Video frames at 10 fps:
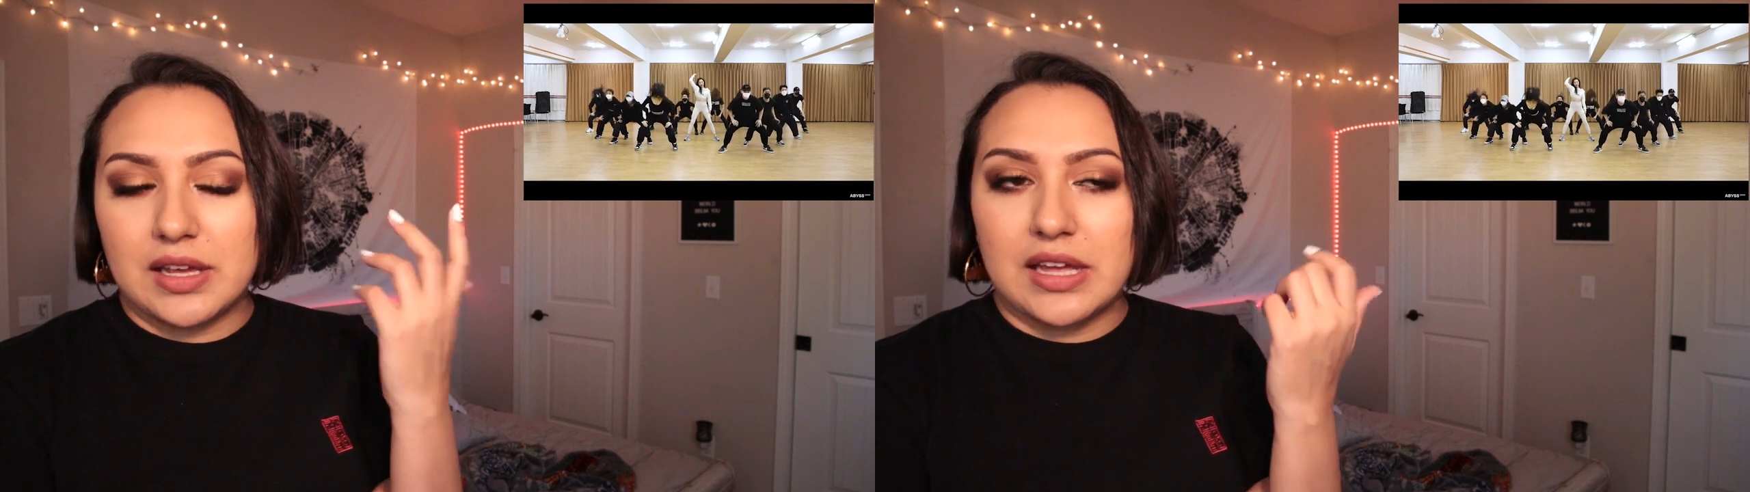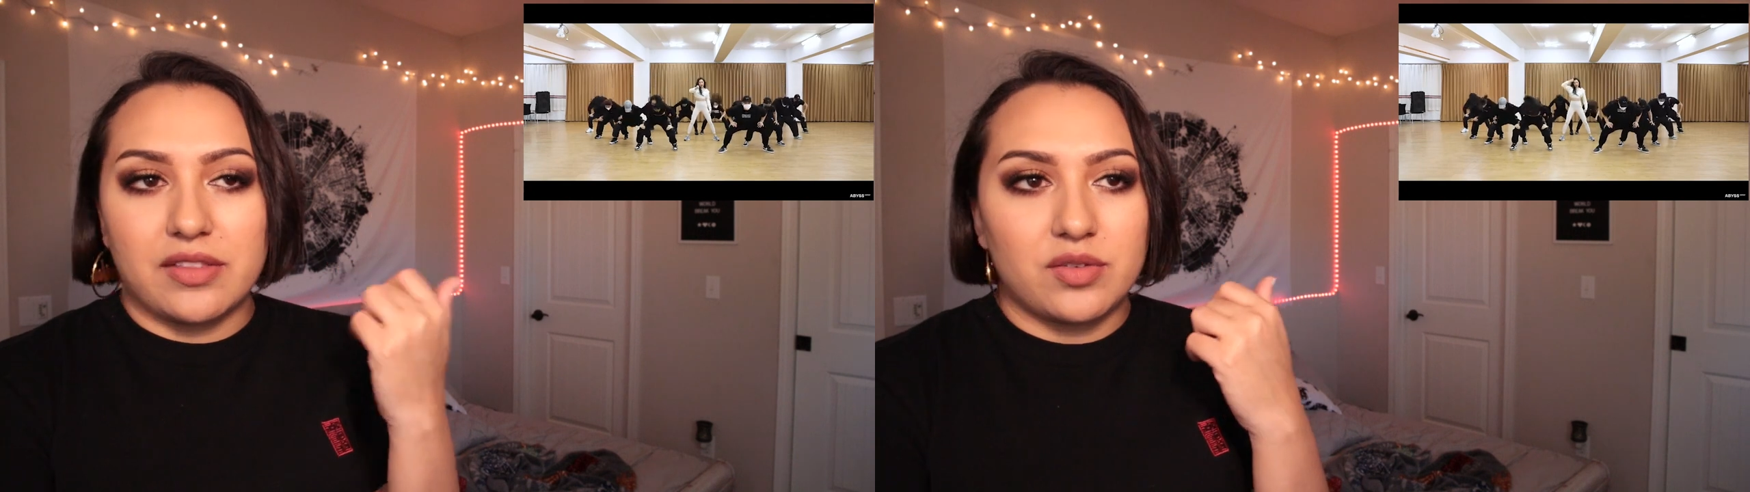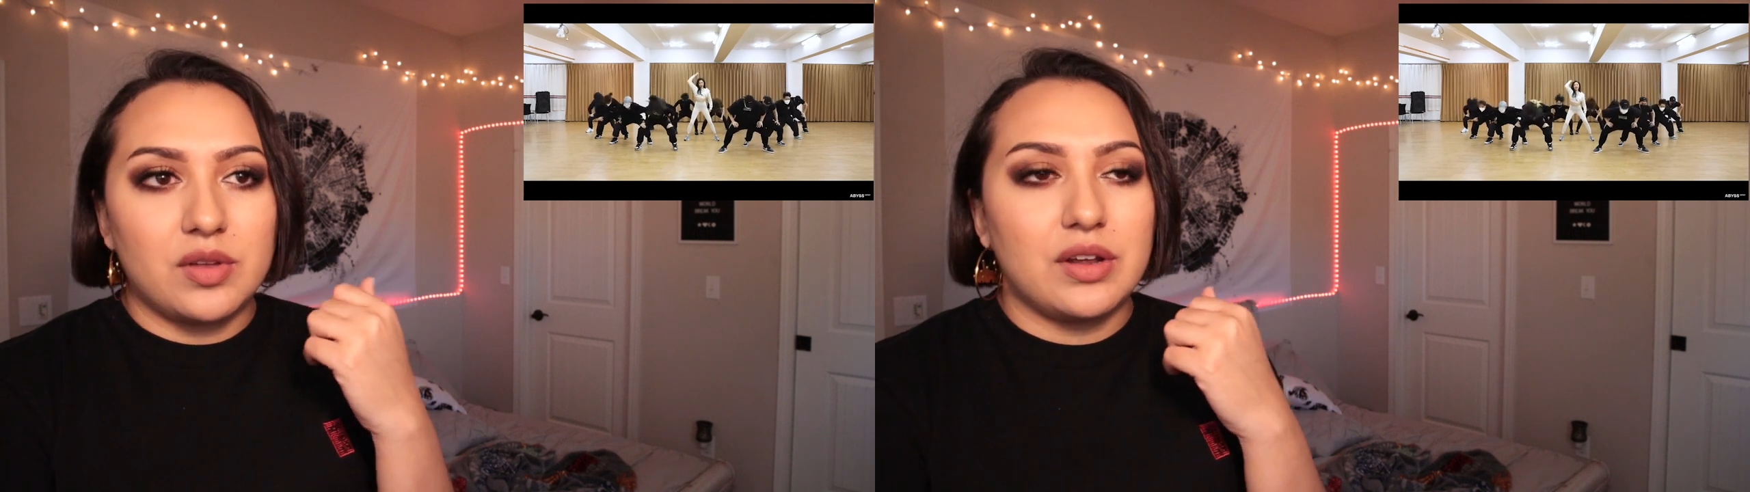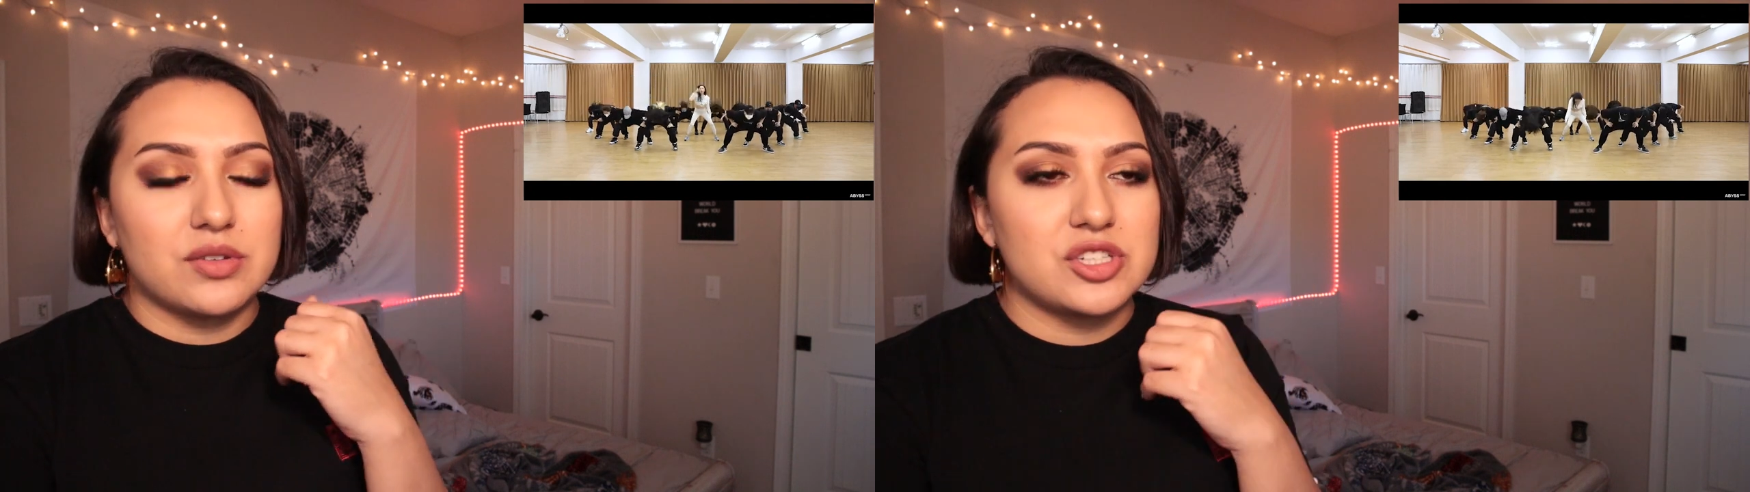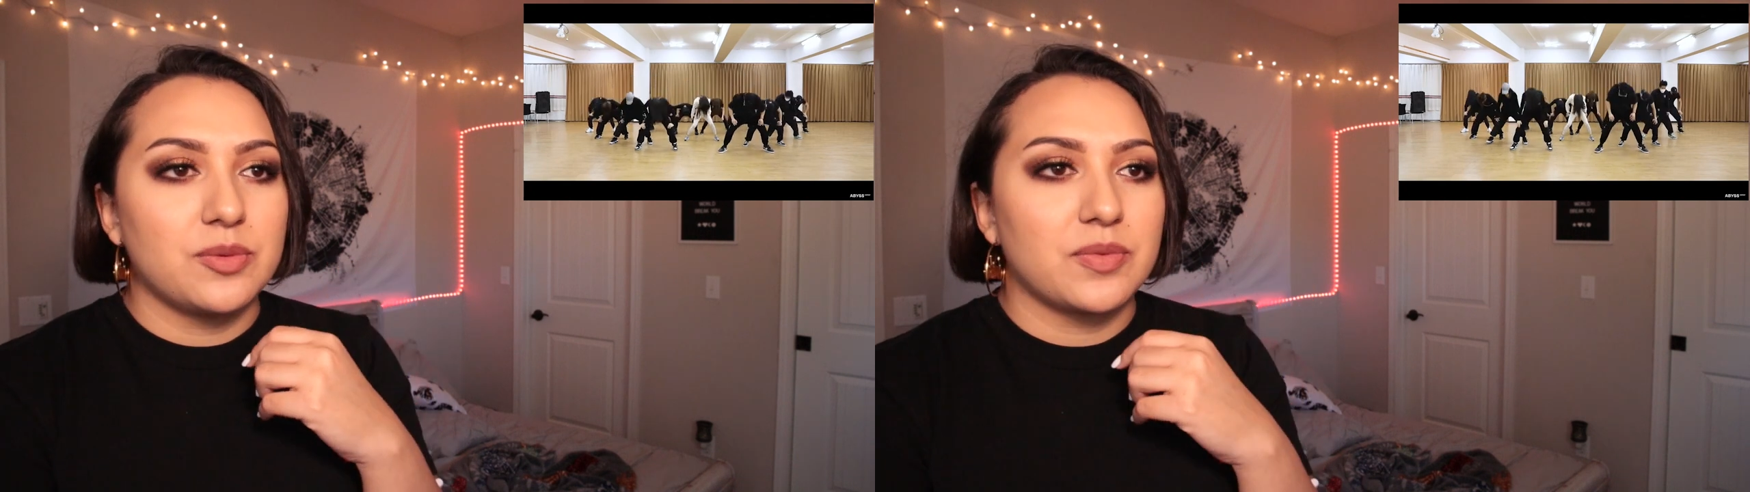again the
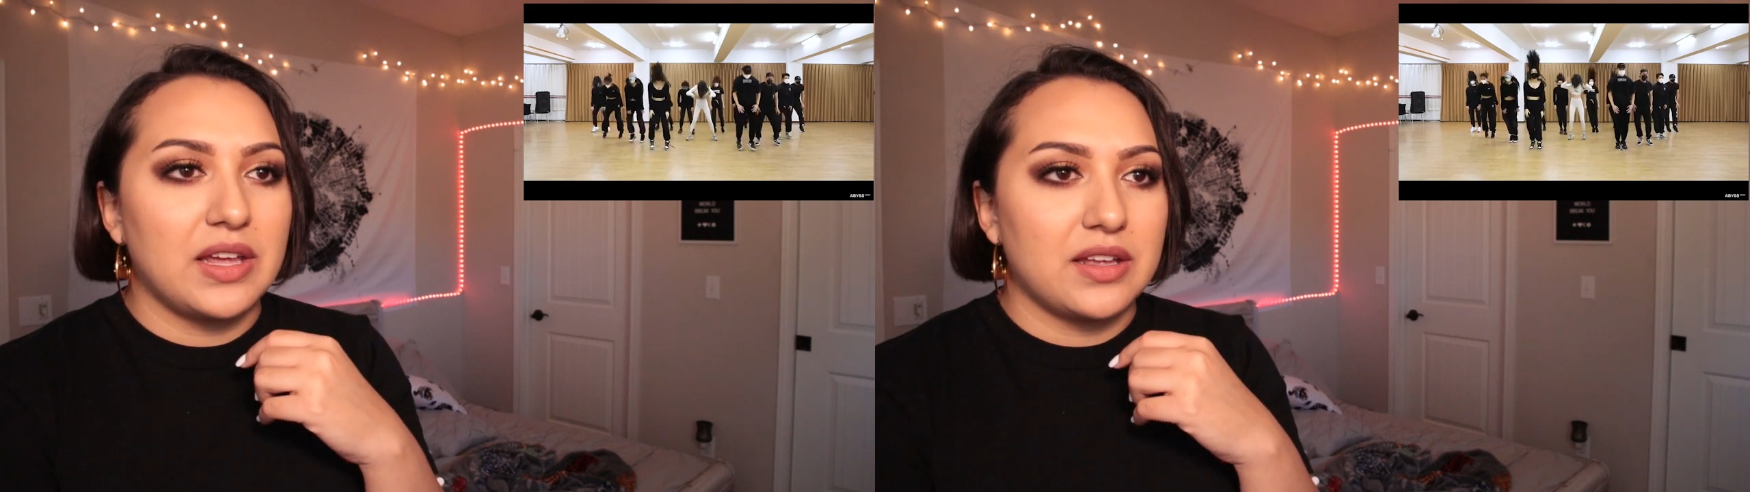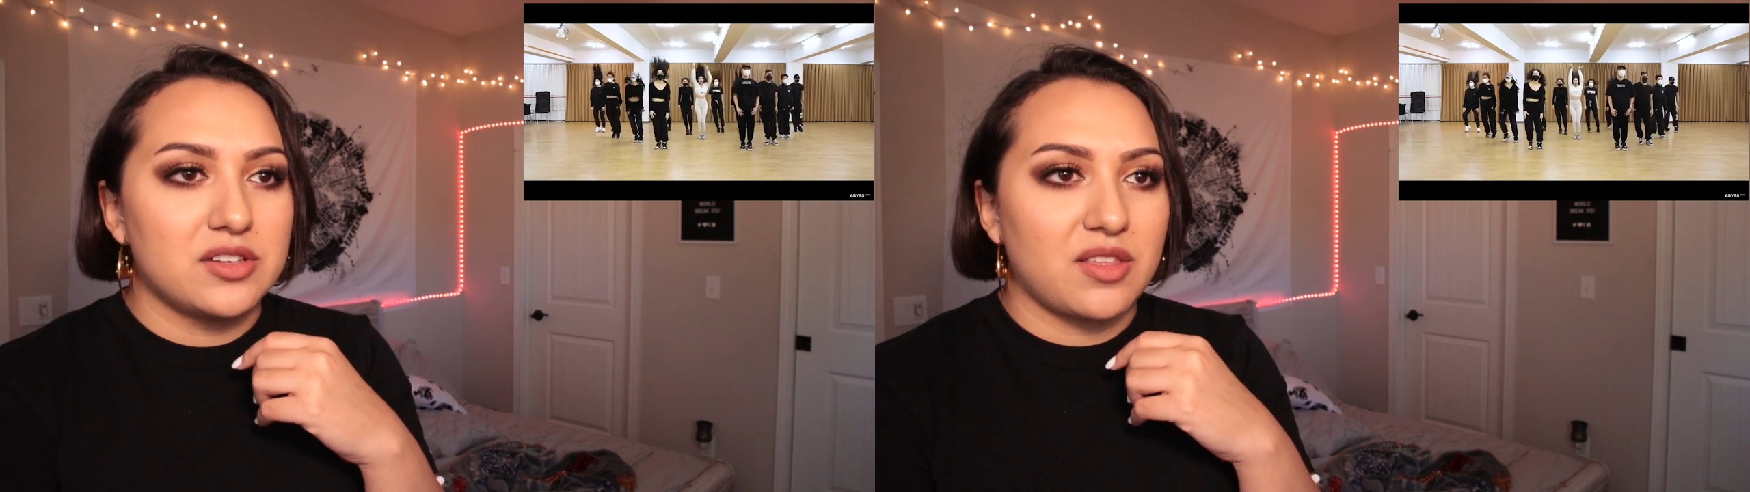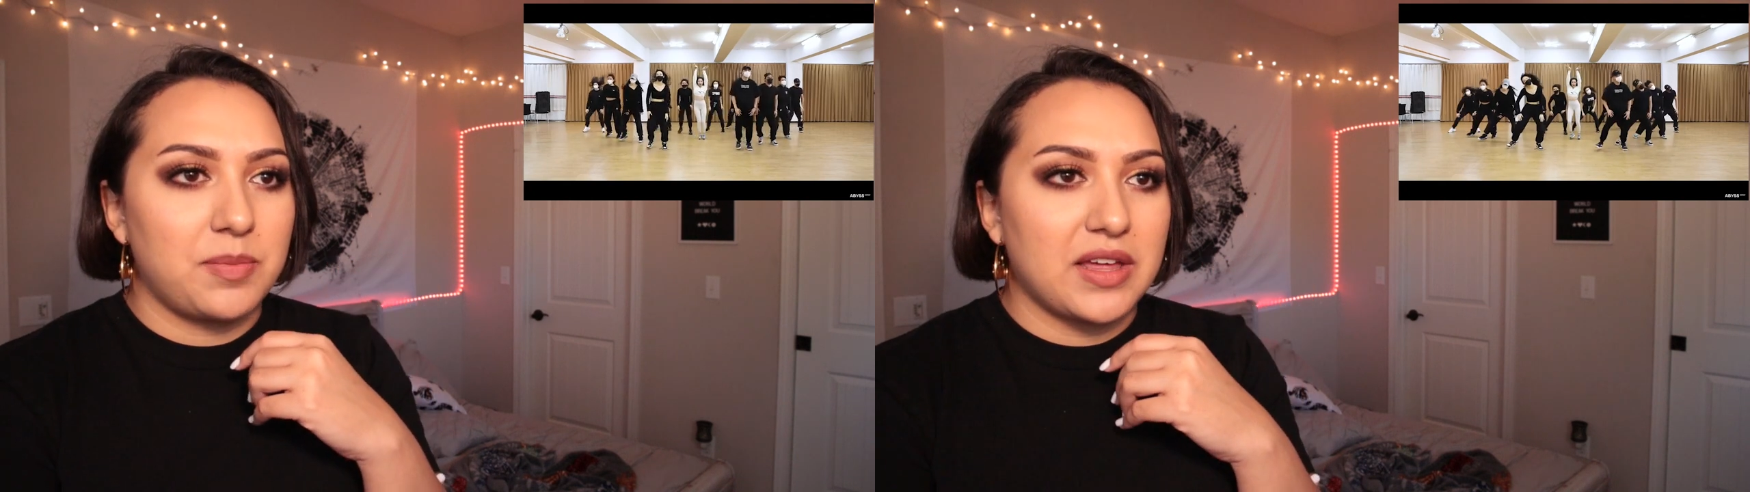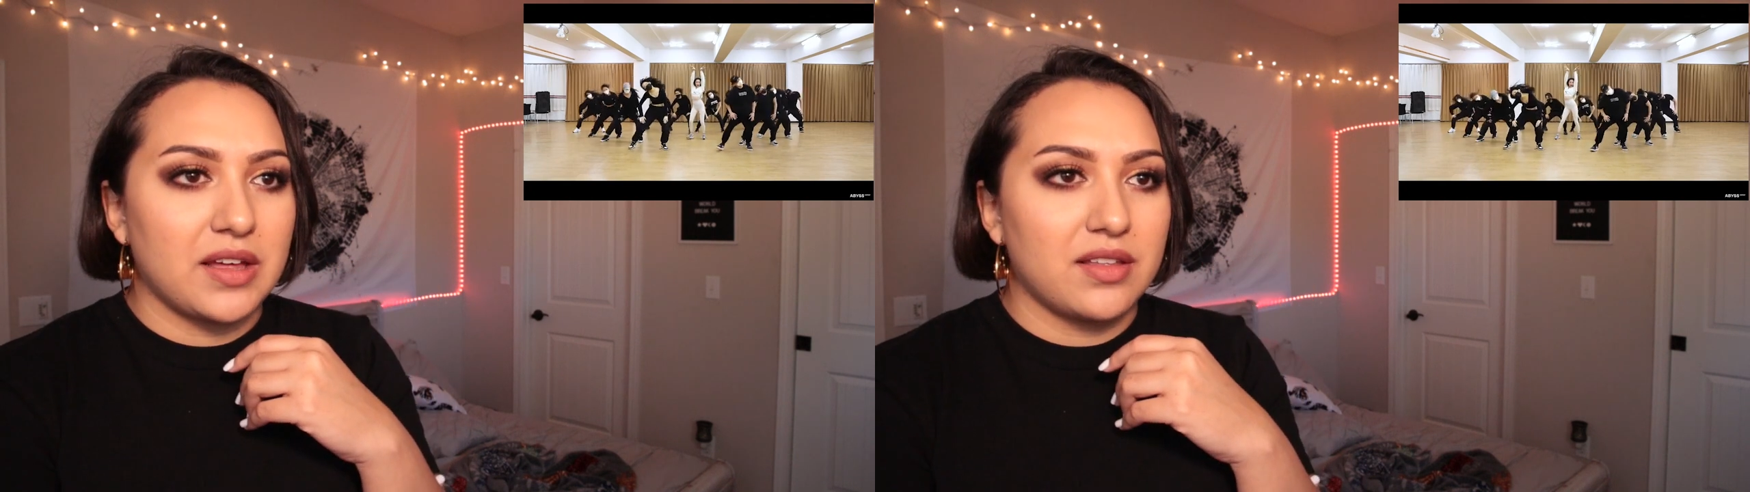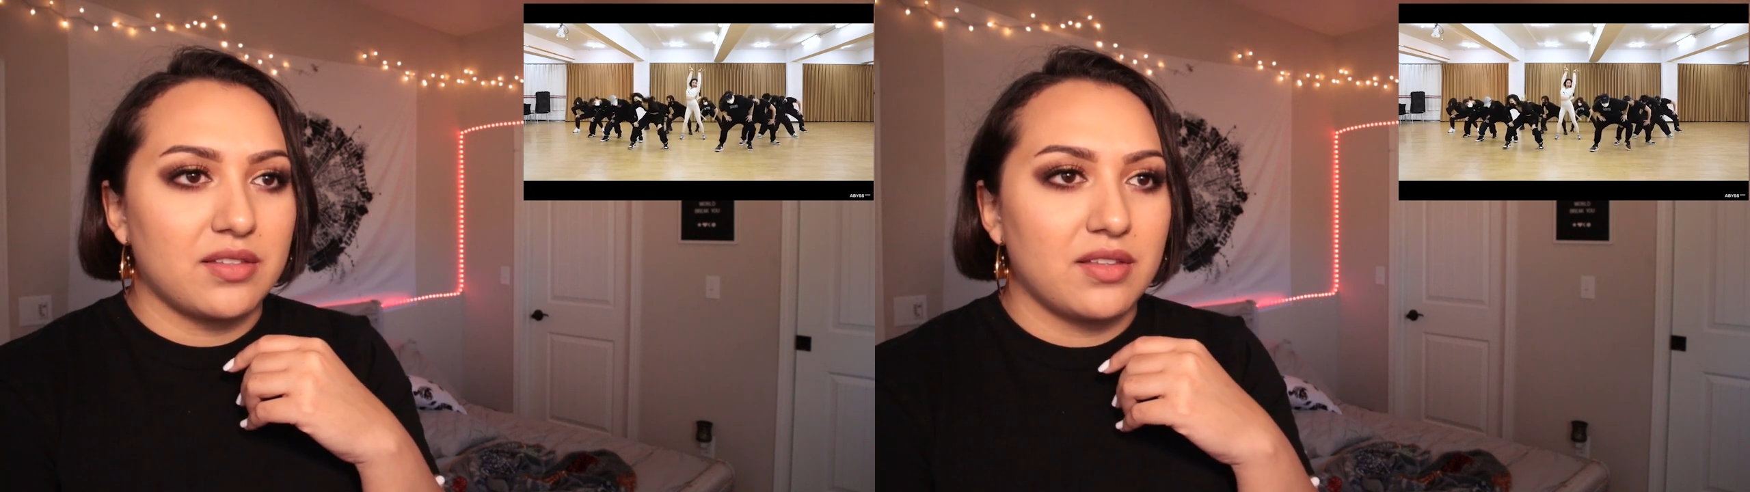Studio Chum thing, just
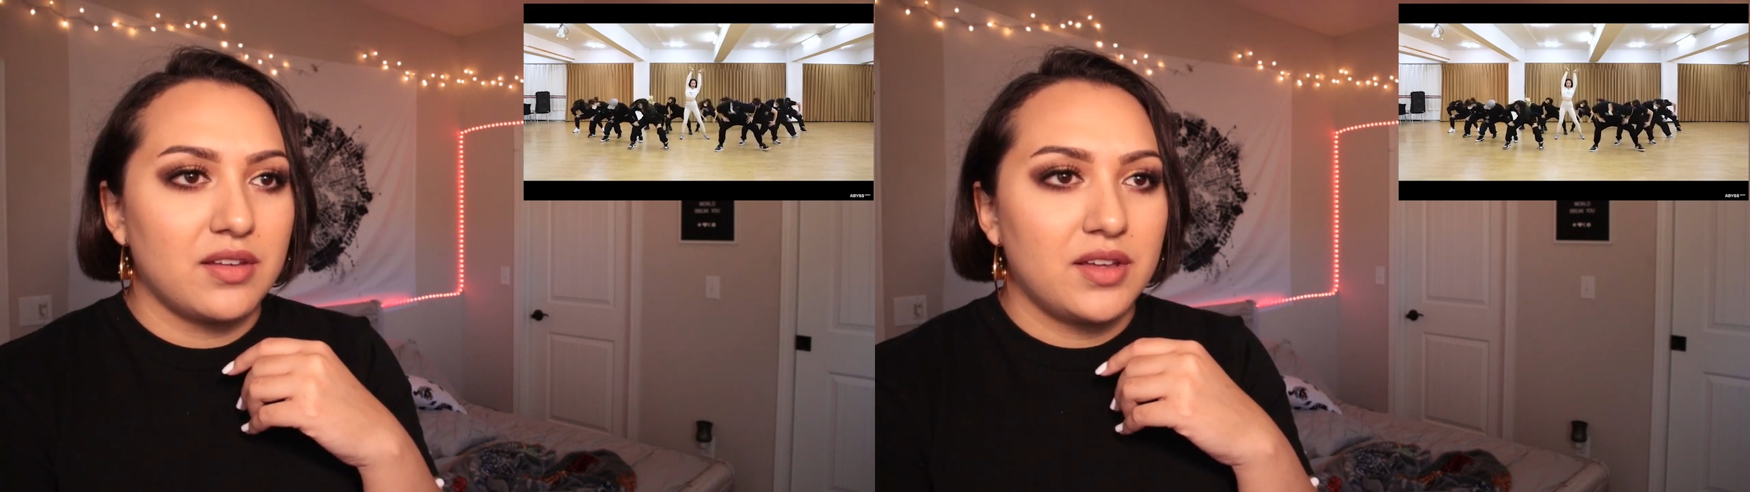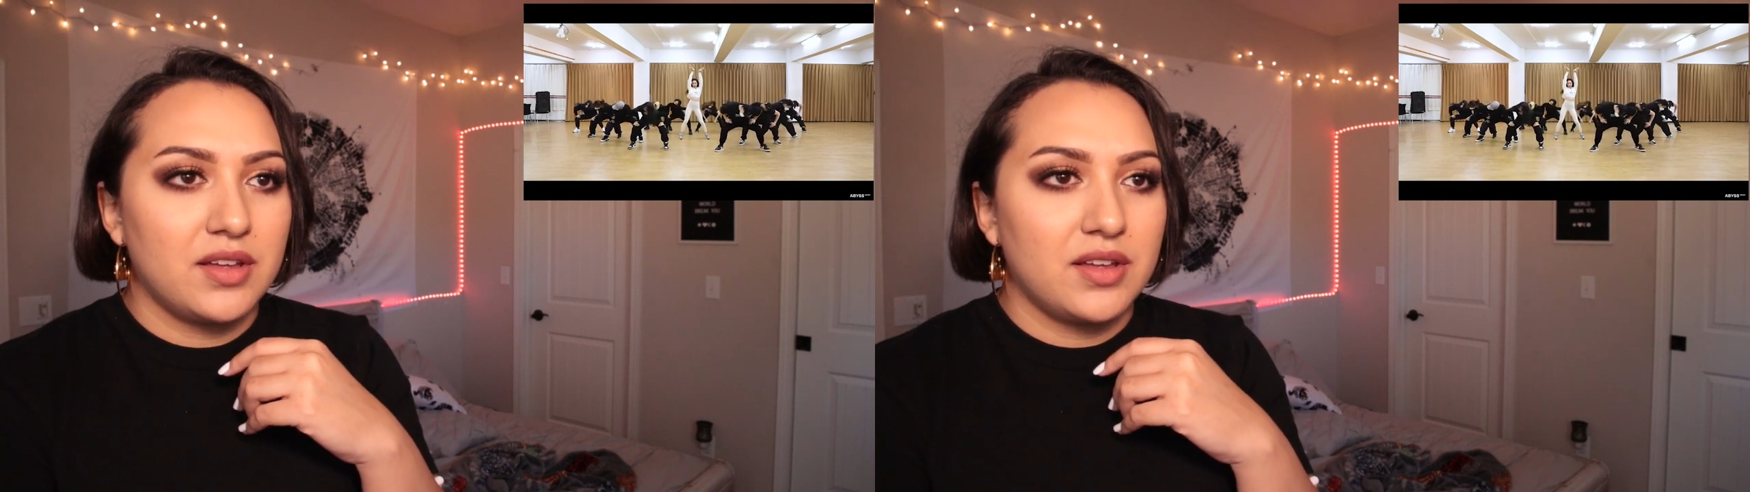because